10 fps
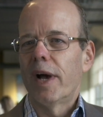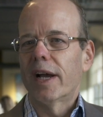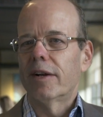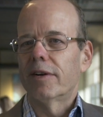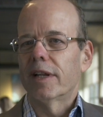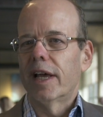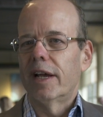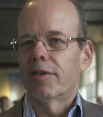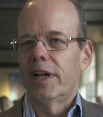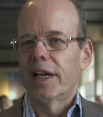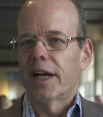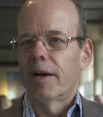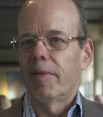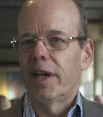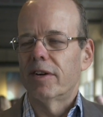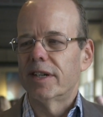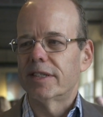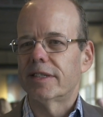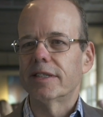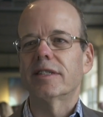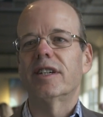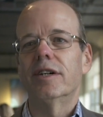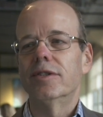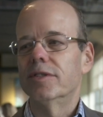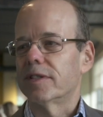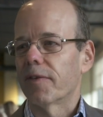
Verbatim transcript: Wagner at Light Reading. I'm here at Cisco's